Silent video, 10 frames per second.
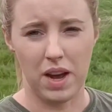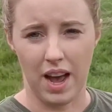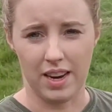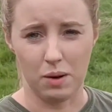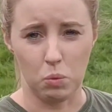
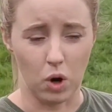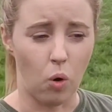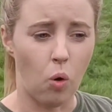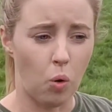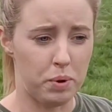and we're
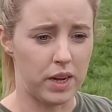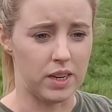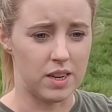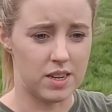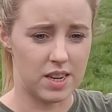
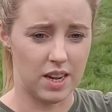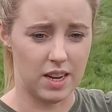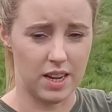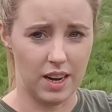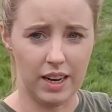hoping to